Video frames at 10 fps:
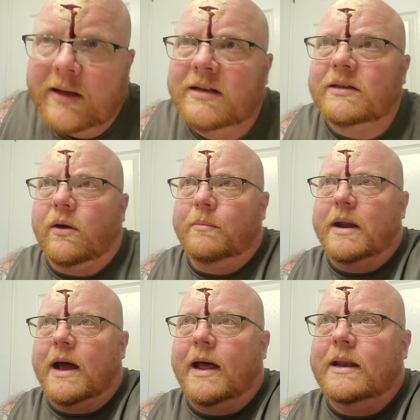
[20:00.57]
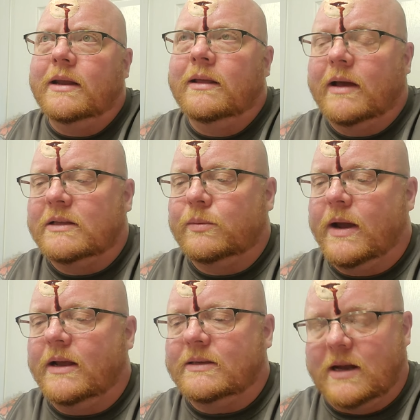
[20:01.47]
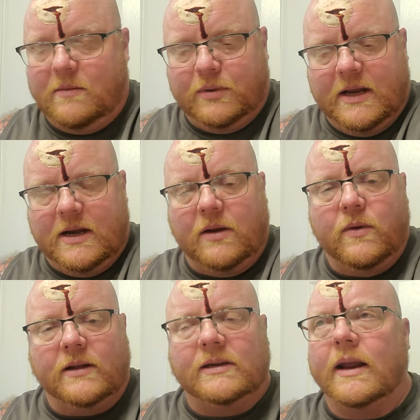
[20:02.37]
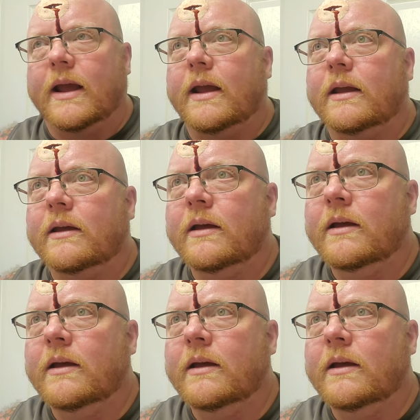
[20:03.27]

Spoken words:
So I'm not... That's why it's not blending well today.